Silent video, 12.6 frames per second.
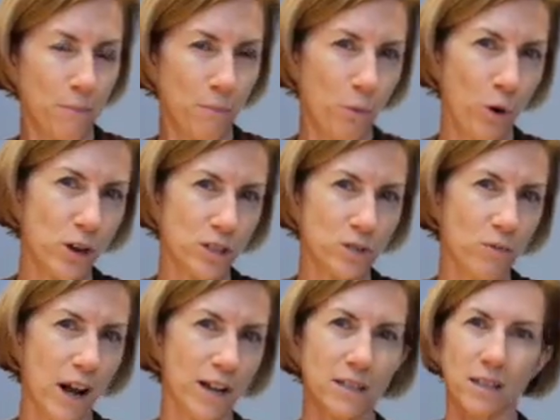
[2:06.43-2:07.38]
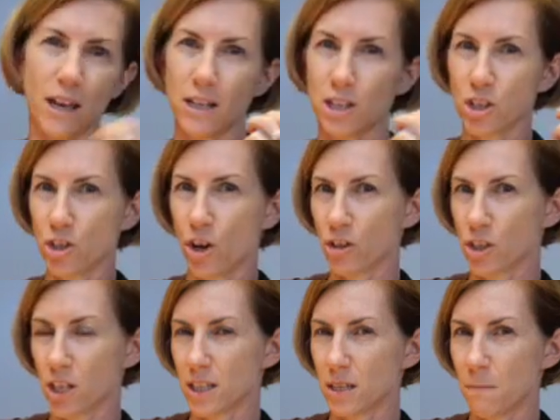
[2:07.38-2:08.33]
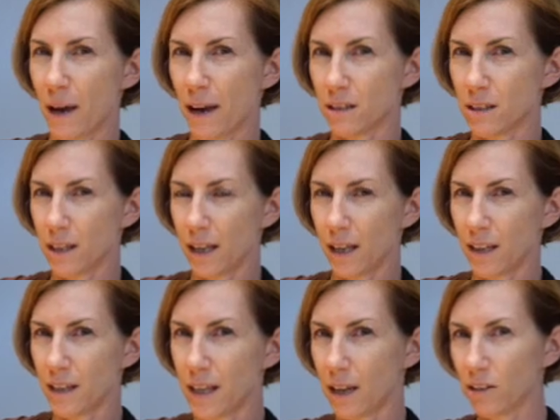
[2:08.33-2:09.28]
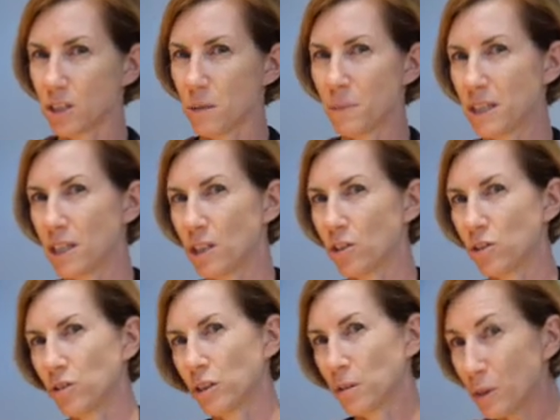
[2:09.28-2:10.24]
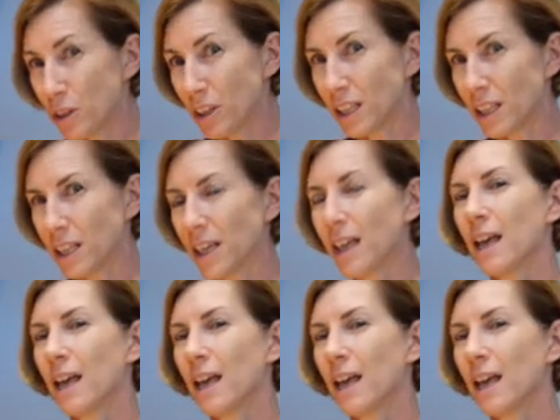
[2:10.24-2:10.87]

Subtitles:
workers' rights, and it's not just about the LGBTQ community.